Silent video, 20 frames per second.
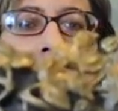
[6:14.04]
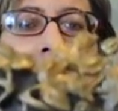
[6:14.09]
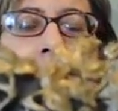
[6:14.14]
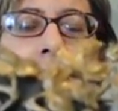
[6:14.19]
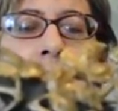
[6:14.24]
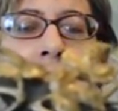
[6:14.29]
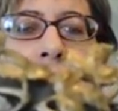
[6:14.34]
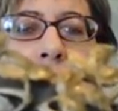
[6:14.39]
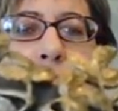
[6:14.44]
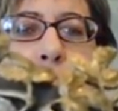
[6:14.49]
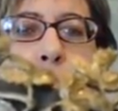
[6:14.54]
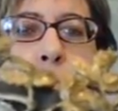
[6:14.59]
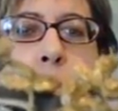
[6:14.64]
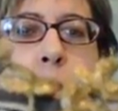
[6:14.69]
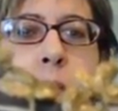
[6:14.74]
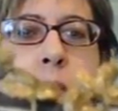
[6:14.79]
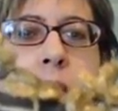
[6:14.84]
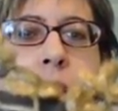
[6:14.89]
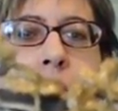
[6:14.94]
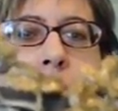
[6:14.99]
This is
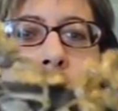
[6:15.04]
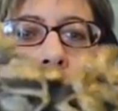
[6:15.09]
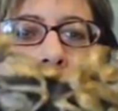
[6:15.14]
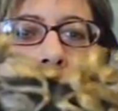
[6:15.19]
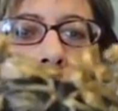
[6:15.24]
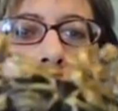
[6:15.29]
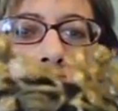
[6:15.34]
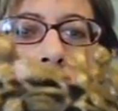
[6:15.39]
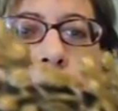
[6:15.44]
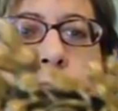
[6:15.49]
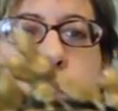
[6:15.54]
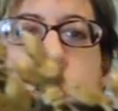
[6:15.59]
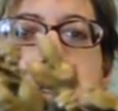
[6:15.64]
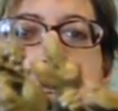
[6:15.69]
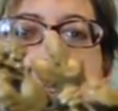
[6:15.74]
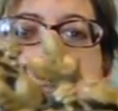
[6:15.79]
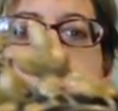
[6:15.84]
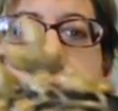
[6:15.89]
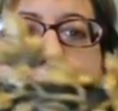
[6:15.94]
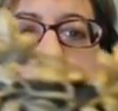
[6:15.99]
probably a
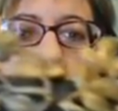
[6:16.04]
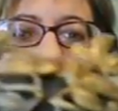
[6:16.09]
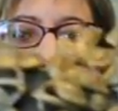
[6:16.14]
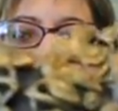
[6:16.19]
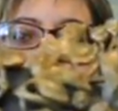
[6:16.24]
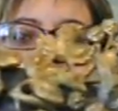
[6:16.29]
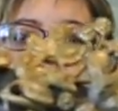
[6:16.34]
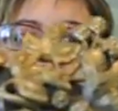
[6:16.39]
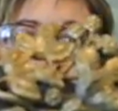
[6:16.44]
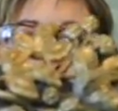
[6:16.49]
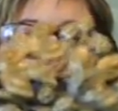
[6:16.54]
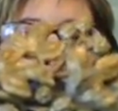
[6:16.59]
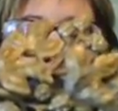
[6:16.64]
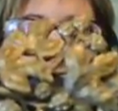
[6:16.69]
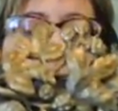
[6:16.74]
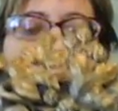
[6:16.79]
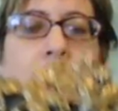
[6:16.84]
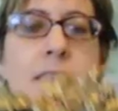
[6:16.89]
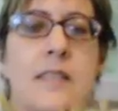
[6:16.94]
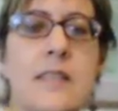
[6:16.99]
1930s
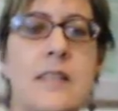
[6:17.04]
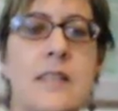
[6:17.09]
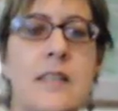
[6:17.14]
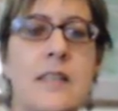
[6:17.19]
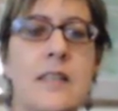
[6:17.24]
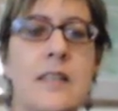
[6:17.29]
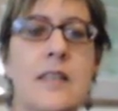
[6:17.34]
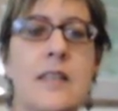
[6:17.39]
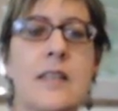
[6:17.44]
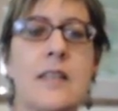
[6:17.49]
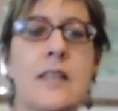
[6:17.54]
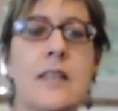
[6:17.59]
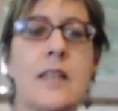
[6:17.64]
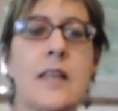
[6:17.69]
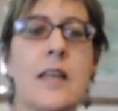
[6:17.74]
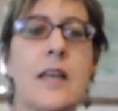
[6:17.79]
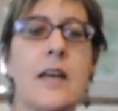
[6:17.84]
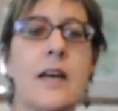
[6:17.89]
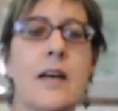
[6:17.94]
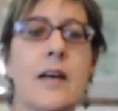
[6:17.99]
brass.
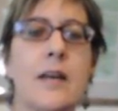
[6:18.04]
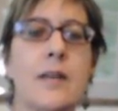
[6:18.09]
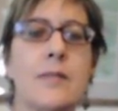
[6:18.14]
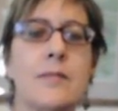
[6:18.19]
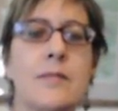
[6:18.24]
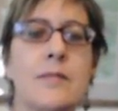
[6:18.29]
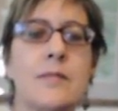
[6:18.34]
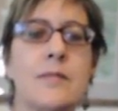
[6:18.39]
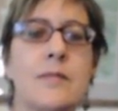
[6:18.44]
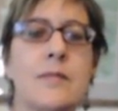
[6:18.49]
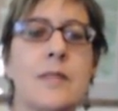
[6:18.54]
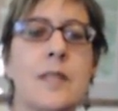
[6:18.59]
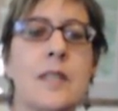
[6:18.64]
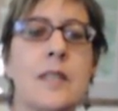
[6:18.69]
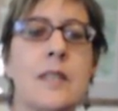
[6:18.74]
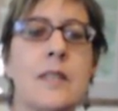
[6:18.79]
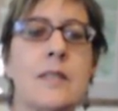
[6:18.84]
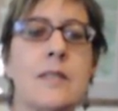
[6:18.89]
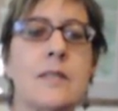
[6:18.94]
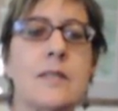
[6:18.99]
Um,
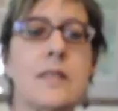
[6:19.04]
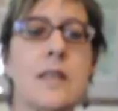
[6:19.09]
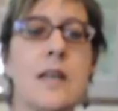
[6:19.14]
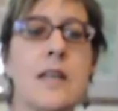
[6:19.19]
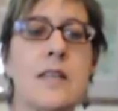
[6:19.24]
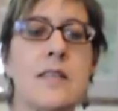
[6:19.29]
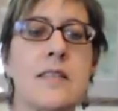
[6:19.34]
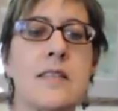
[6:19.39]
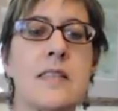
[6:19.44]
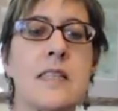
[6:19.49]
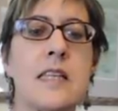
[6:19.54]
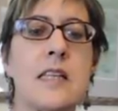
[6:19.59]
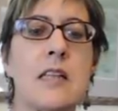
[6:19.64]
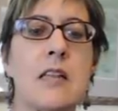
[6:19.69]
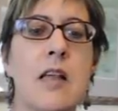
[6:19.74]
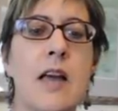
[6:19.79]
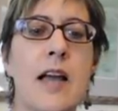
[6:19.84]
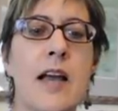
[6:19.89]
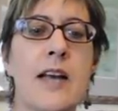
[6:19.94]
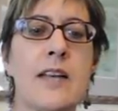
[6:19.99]
it's got a C
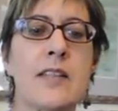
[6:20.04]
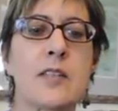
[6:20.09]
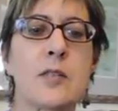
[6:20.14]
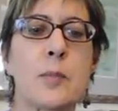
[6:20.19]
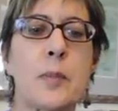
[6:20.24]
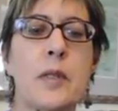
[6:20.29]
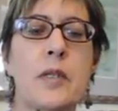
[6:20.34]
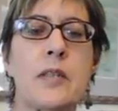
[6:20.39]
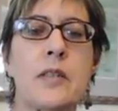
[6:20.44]
clasp